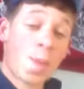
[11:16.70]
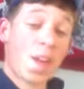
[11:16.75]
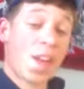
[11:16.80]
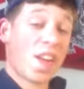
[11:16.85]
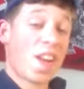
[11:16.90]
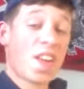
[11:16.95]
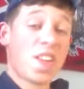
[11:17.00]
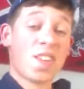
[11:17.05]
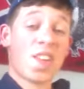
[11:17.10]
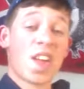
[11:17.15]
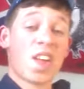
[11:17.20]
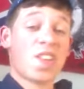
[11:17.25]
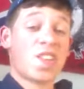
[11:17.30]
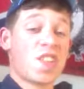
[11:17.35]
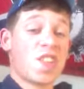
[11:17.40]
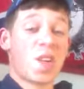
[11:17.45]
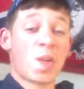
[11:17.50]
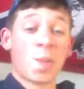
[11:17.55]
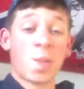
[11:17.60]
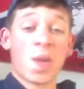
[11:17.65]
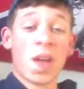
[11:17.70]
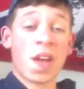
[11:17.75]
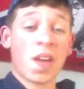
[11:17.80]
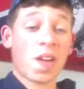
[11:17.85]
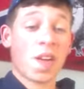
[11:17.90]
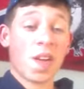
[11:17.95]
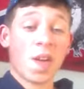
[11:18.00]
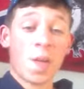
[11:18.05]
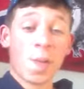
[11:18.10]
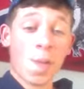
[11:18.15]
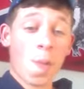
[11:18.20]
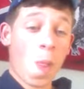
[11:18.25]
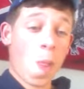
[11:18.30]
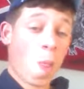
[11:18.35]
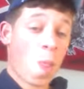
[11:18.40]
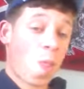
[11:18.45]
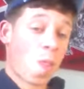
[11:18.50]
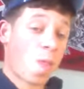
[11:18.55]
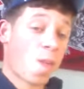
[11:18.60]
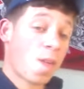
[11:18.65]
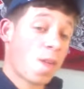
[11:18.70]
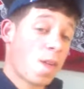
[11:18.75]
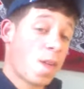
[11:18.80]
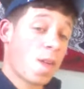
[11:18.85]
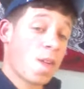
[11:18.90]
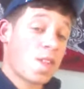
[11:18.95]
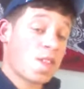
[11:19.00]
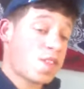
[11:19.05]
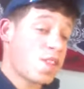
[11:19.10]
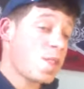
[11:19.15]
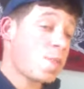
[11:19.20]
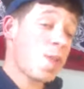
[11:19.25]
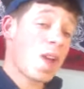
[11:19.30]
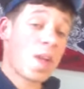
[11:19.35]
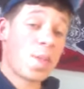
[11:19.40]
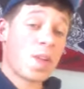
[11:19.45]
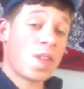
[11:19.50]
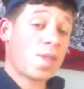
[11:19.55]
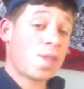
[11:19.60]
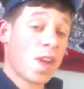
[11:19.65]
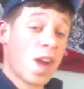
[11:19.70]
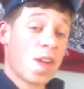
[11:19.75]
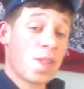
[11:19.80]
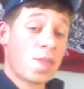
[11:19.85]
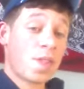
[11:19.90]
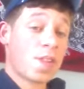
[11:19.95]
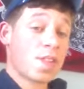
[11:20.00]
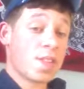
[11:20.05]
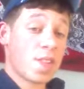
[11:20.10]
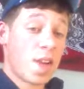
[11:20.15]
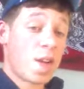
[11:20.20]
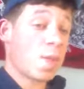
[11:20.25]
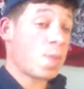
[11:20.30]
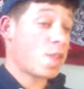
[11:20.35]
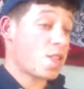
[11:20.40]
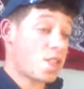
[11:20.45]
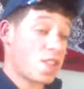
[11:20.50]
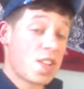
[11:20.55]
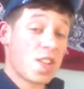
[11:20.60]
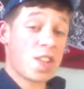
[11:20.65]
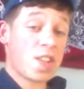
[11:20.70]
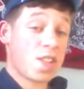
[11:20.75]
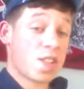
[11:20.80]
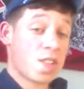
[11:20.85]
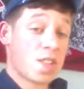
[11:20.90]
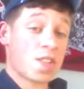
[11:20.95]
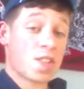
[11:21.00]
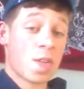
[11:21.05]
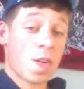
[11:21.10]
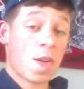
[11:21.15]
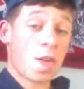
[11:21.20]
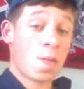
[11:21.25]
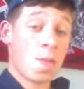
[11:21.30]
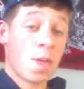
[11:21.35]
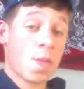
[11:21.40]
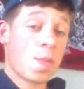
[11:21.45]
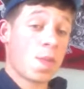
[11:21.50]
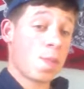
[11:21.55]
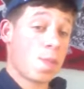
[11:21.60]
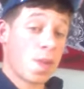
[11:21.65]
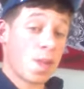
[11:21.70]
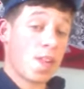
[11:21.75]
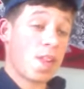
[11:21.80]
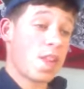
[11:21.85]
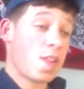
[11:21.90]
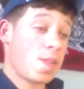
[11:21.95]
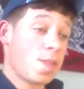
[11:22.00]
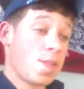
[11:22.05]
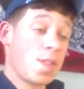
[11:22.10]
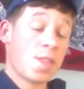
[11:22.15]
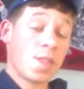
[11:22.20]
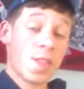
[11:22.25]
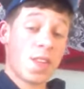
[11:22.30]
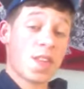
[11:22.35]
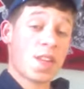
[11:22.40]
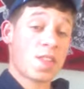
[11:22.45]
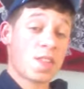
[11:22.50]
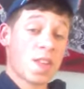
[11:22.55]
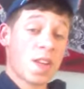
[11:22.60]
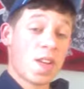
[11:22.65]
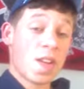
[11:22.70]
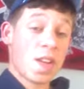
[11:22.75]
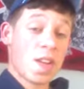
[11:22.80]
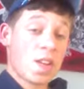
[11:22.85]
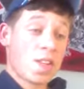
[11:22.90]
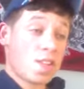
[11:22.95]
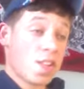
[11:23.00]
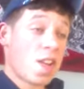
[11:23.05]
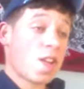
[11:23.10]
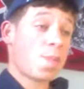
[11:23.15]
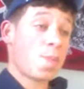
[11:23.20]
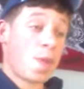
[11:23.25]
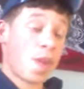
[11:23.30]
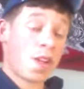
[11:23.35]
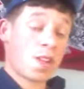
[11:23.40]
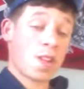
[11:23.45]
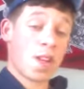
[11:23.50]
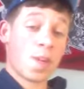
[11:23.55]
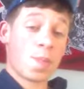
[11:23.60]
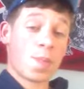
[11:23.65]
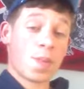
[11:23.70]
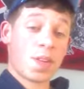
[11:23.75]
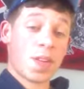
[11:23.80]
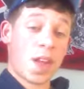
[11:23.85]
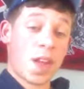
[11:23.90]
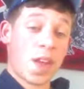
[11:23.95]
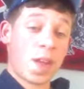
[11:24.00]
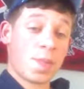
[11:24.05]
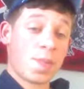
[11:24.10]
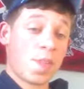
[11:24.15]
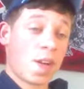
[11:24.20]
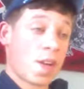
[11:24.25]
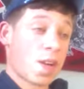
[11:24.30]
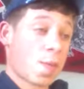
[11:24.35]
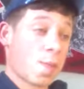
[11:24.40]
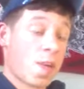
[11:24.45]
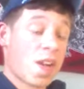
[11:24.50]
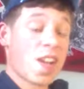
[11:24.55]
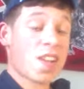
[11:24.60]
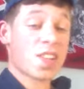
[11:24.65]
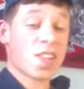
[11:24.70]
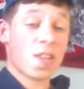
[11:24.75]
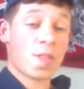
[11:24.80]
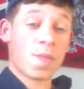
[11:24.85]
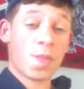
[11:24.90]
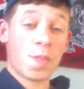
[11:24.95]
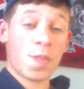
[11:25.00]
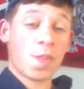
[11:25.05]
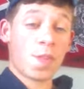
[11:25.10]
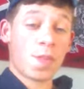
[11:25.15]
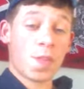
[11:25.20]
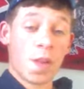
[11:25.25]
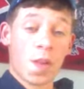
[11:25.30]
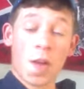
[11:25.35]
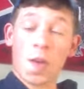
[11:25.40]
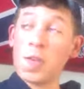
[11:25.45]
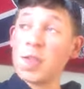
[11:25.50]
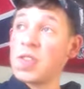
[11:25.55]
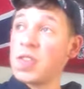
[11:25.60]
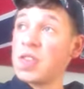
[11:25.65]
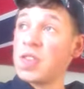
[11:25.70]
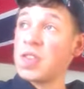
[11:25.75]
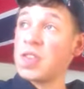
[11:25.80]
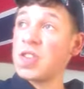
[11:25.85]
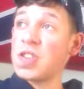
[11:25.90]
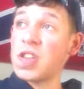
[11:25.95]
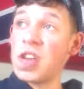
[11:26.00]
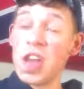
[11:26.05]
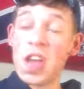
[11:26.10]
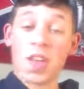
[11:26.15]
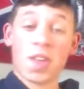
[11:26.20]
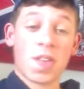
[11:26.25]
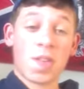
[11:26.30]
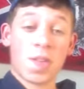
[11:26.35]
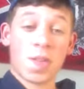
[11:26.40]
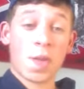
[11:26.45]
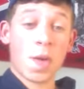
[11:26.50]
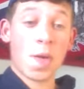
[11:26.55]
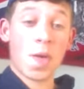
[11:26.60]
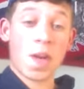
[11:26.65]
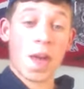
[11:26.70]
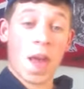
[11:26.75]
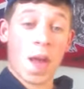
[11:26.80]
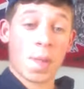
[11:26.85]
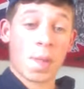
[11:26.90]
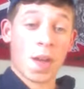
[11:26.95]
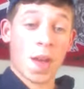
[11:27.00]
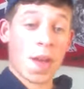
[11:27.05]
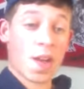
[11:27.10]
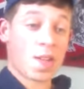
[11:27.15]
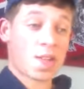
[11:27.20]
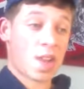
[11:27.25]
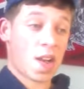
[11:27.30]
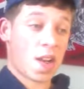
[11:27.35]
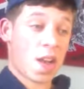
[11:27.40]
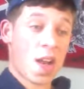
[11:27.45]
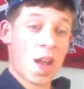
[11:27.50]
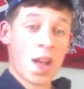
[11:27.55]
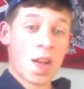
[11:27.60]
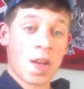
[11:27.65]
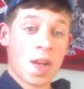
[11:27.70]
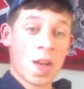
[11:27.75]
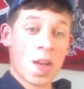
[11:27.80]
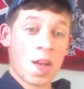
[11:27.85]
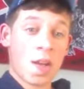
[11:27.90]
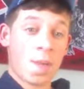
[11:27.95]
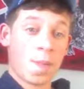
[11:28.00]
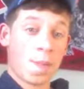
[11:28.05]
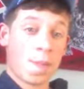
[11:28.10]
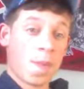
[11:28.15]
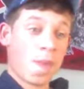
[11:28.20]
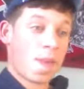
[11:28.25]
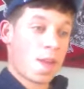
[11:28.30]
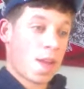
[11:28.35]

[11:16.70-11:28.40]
I mean, anything she could pick up. She may be 5 foot tall, but she is a strong woman. Believe you this. She picked up a damn fucking basket full of clothes and shit and threw it at me. I was like, God damn.